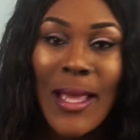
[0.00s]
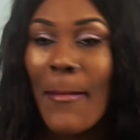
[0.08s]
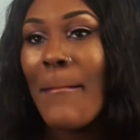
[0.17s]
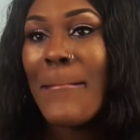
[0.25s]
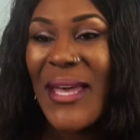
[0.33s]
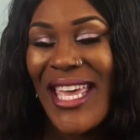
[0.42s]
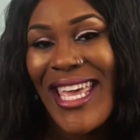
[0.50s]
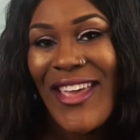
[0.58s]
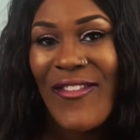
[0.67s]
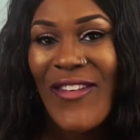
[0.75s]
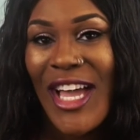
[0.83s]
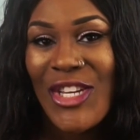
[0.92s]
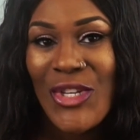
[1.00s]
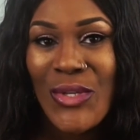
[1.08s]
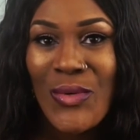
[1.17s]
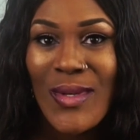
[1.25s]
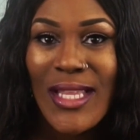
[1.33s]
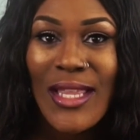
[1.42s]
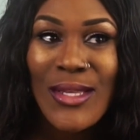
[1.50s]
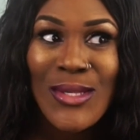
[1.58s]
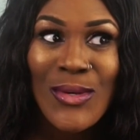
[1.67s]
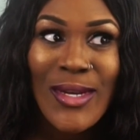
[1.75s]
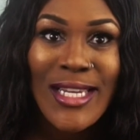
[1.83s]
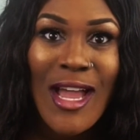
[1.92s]
up if I should do another
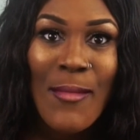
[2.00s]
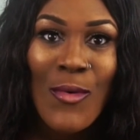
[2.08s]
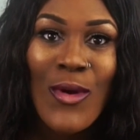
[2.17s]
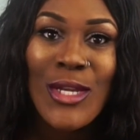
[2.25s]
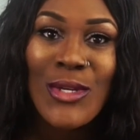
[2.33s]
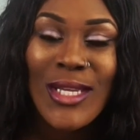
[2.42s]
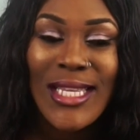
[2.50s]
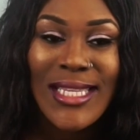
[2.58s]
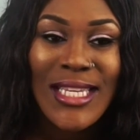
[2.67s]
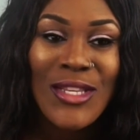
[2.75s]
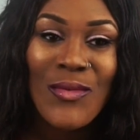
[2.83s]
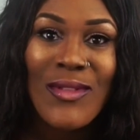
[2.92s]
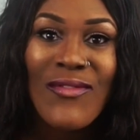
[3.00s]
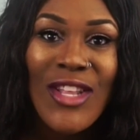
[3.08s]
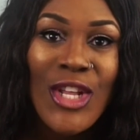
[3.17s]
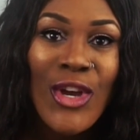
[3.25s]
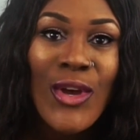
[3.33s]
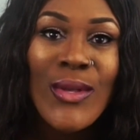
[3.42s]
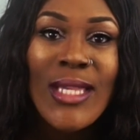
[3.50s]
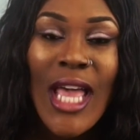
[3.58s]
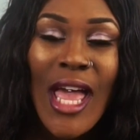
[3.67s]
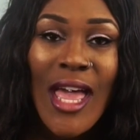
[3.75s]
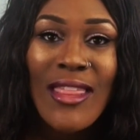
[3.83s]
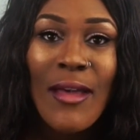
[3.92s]
story time or I should continue with videos.
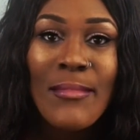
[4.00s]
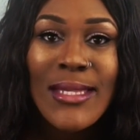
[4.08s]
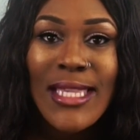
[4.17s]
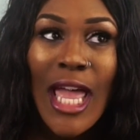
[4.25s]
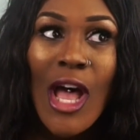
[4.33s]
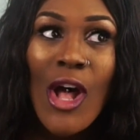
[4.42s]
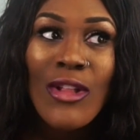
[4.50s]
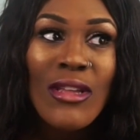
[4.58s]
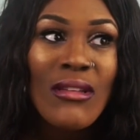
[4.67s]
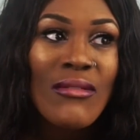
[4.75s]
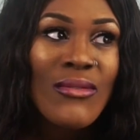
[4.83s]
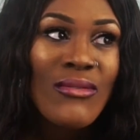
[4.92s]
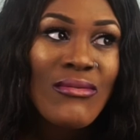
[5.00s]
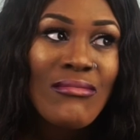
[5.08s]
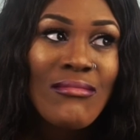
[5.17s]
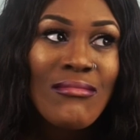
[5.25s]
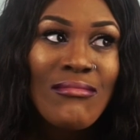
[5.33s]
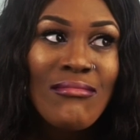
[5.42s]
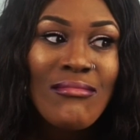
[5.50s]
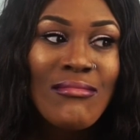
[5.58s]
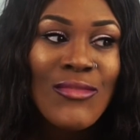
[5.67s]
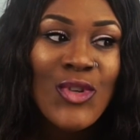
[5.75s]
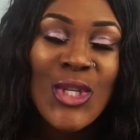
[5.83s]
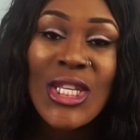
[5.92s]
Thumbs down if
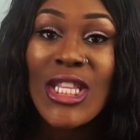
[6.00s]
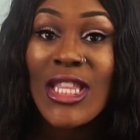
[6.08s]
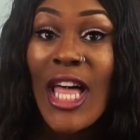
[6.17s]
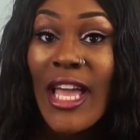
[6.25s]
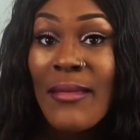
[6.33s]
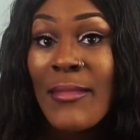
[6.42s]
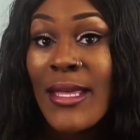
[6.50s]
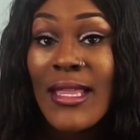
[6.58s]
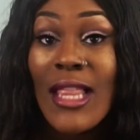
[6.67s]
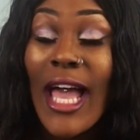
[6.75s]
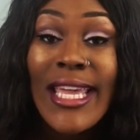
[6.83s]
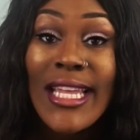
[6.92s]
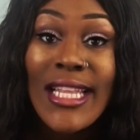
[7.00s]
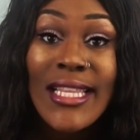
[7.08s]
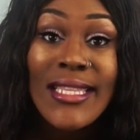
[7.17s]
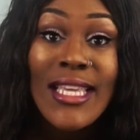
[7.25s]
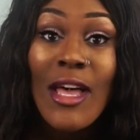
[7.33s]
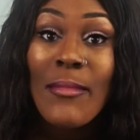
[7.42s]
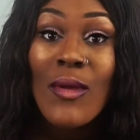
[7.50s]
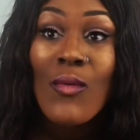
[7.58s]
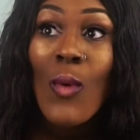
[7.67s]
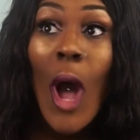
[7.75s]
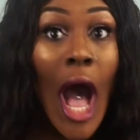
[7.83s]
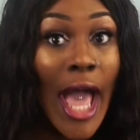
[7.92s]
you just didn't like it, and tell me
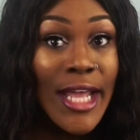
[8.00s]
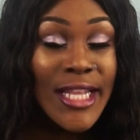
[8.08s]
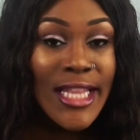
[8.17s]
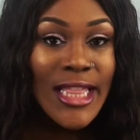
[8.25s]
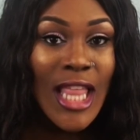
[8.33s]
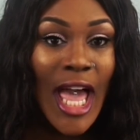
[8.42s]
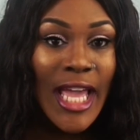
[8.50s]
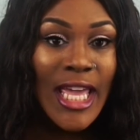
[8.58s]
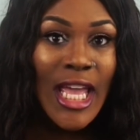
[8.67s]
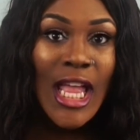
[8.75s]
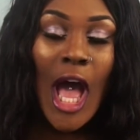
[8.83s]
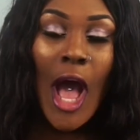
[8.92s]
why you didn't like it.